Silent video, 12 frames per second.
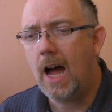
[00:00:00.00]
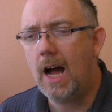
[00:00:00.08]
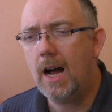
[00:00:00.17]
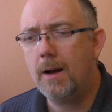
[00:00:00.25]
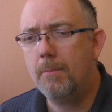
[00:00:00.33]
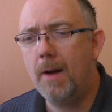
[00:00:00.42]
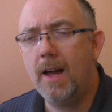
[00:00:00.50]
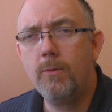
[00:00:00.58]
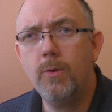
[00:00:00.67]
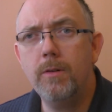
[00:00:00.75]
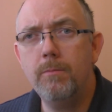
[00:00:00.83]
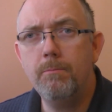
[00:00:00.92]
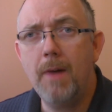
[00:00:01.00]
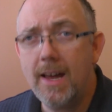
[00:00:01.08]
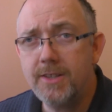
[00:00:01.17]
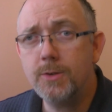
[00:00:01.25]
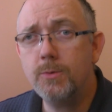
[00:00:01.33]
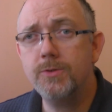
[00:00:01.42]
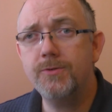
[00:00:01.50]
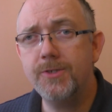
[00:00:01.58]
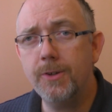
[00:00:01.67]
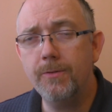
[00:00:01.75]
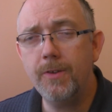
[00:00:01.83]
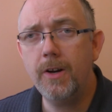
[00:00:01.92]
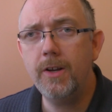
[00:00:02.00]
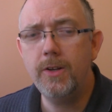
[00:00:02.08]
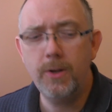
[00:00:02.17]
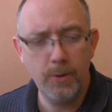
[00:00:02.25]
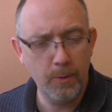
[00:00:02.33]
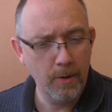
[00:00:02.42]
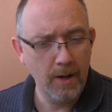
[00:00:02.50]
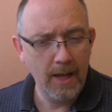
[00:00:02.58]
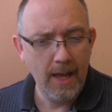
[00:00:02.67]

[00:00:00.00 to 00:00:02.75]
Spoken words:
Back when Magic was still very new,